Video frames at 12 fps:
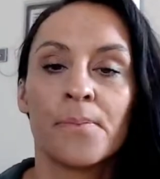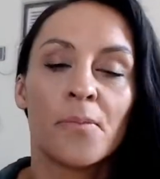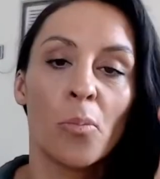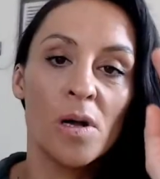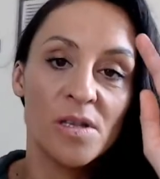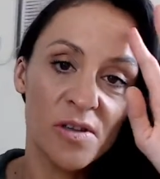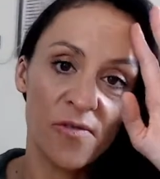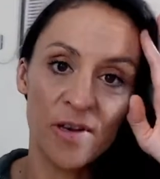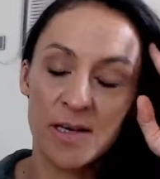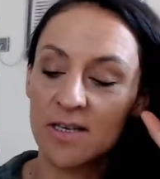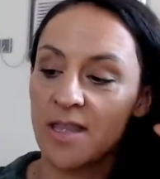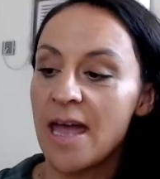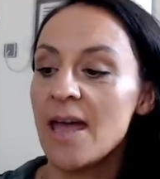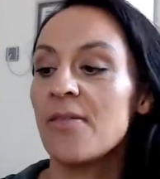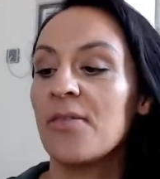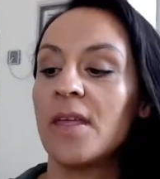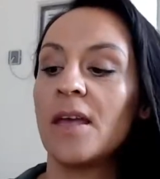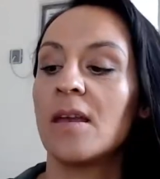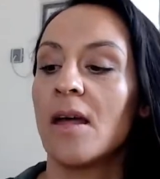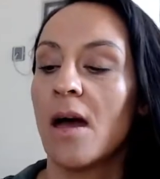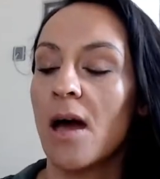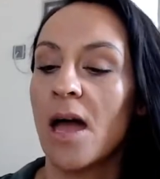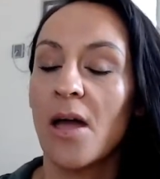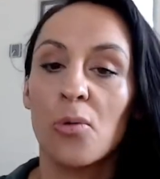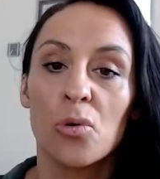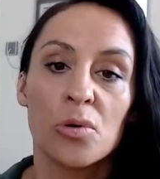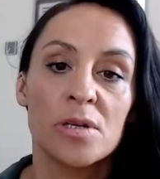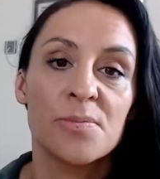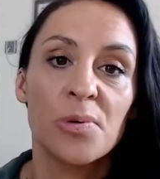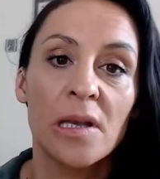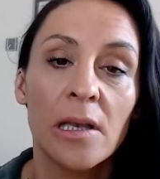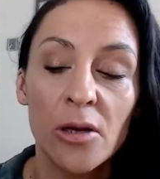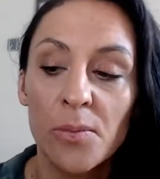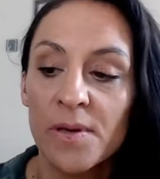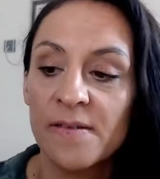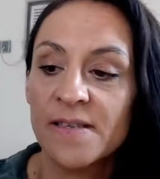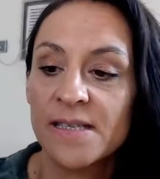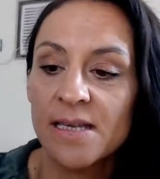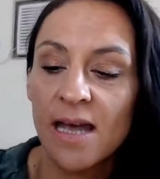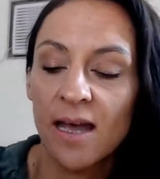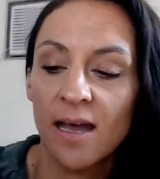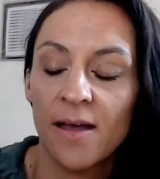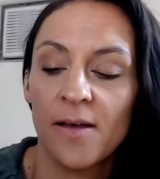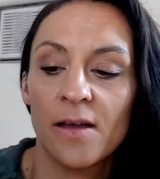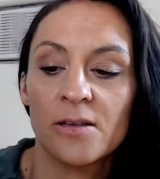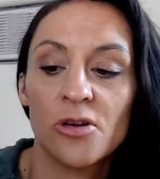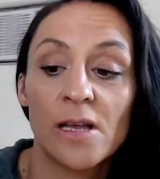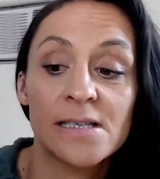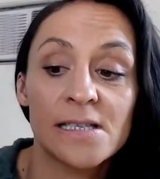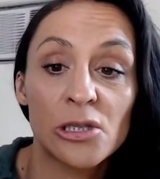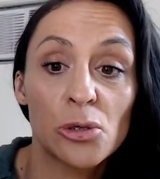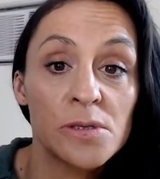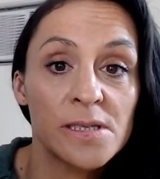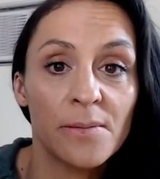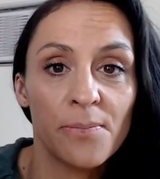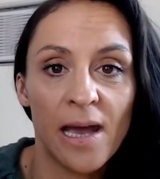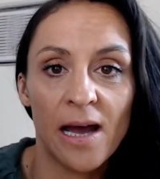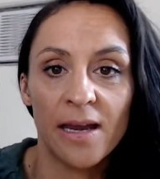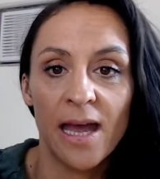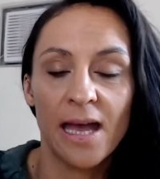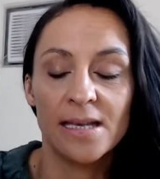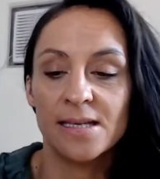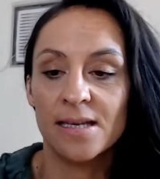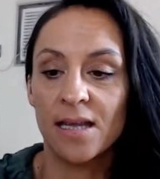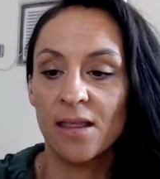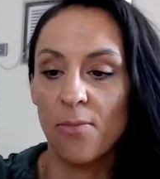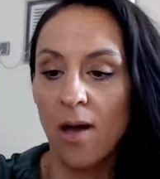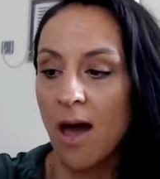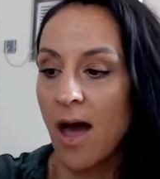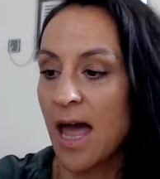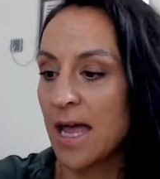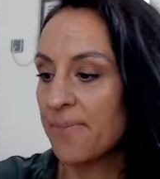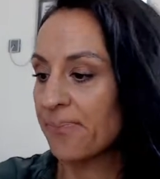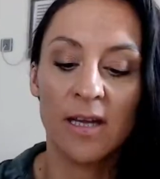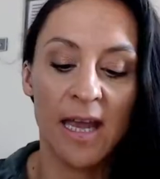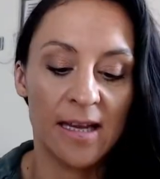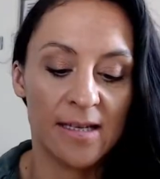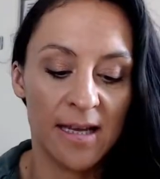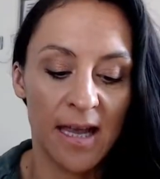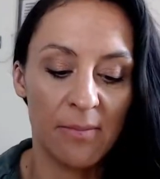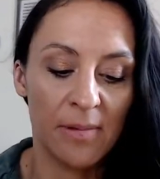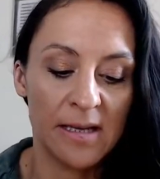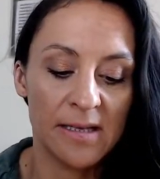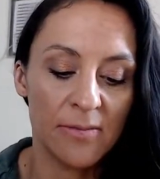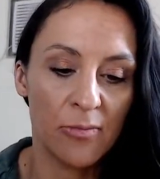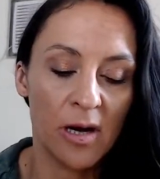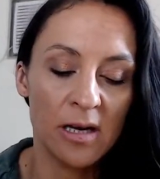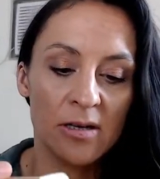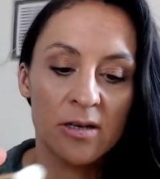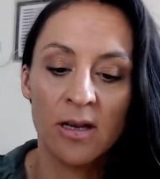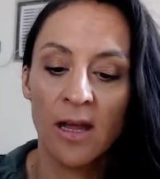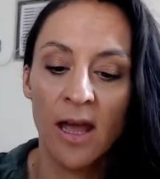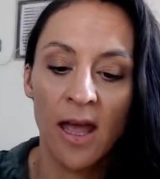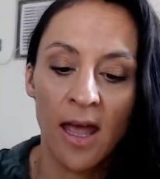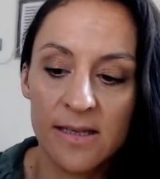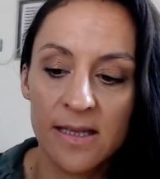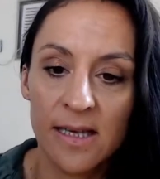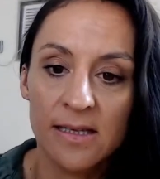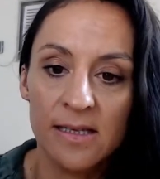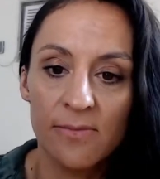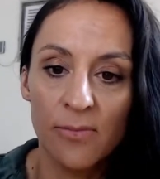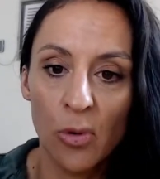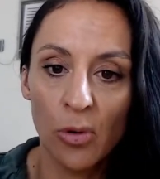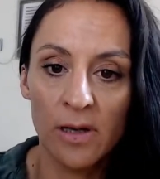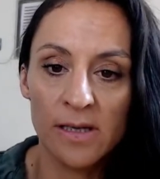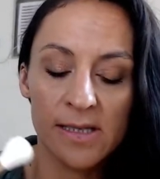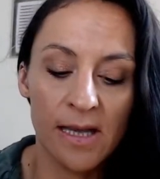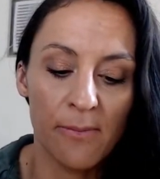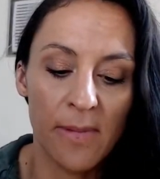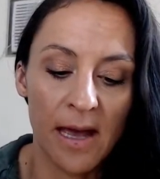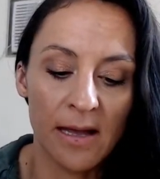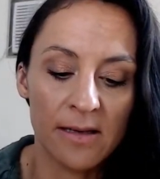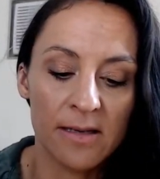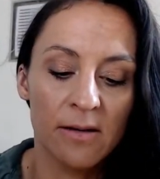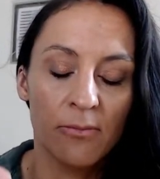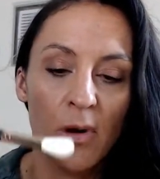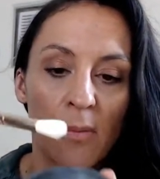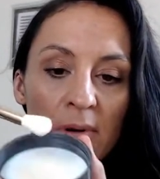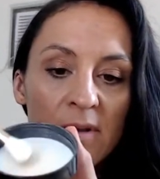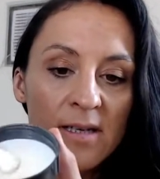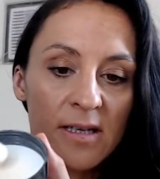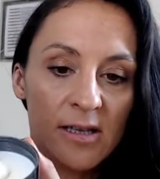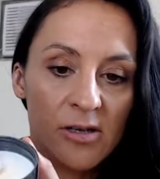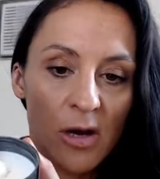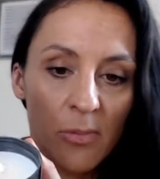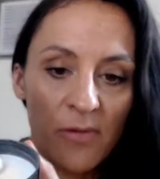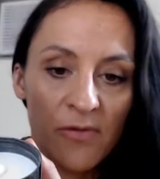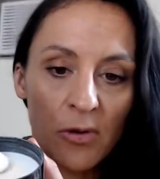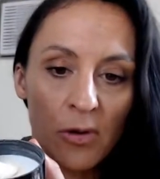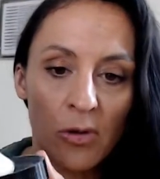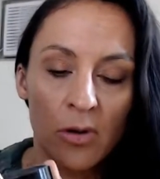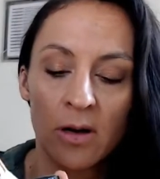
Once you finish that, then I will just put a little bit of translucent powder underneath my eye, KTK blending brush, the smallest amount. Pop it into the top of your